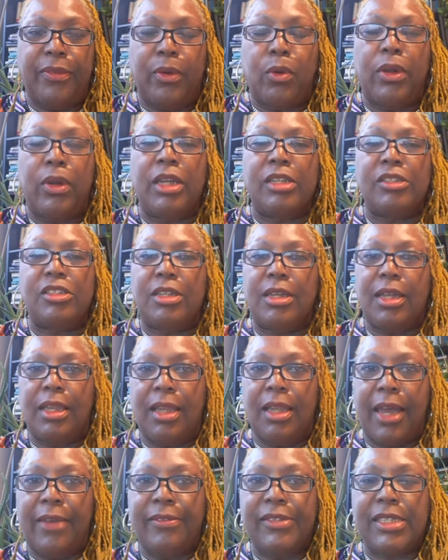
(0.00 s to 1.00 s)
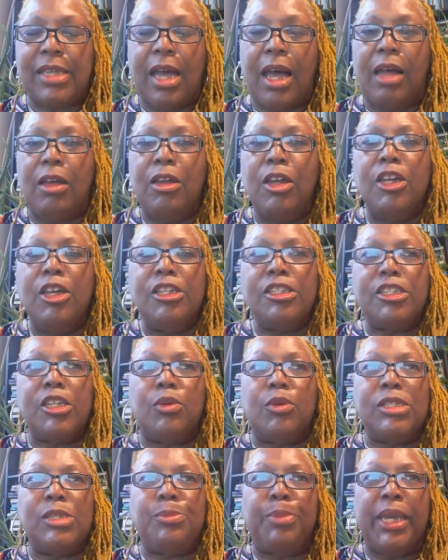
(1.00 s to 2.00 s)
or into your lifestyle
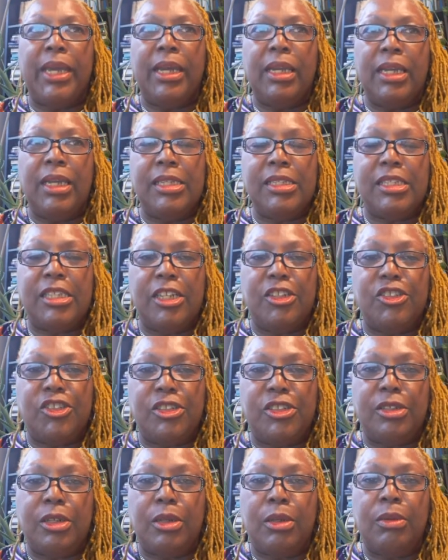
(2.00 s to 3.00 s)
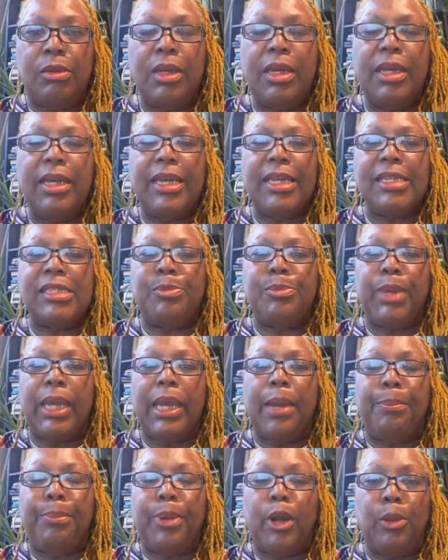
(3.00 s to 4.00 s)
so it's being intentional is
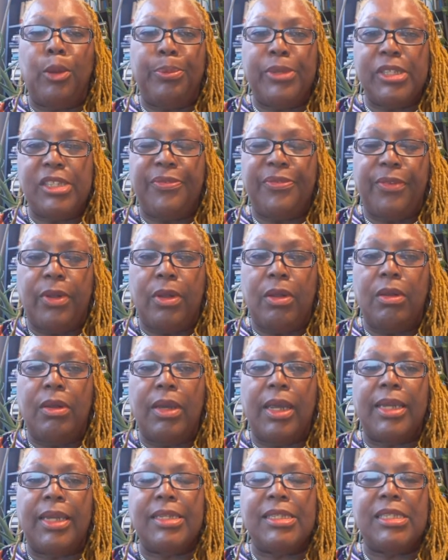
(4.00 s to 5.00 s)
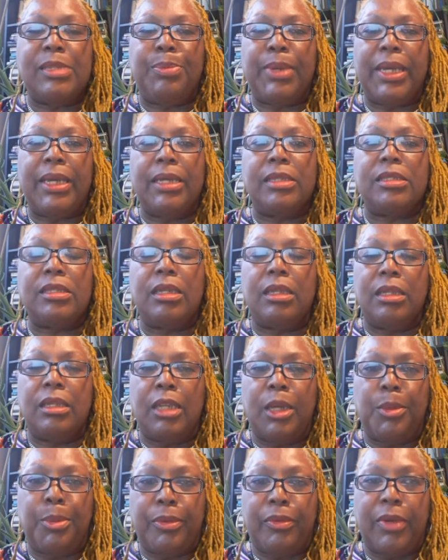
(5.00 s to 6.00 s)
being purposeful and is being
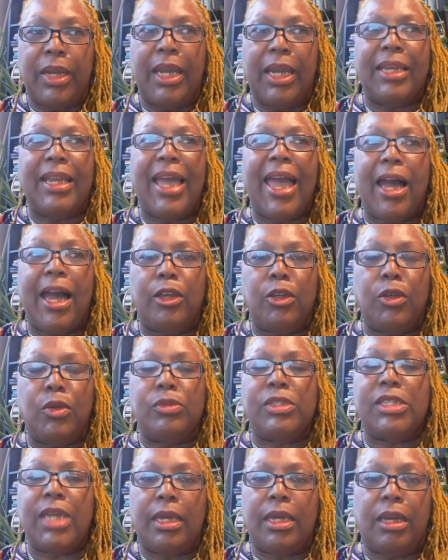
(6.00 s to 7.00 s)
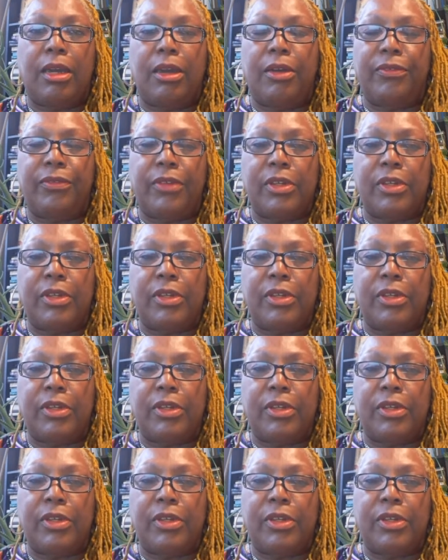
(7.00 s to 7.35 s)
deliberate in how you take care of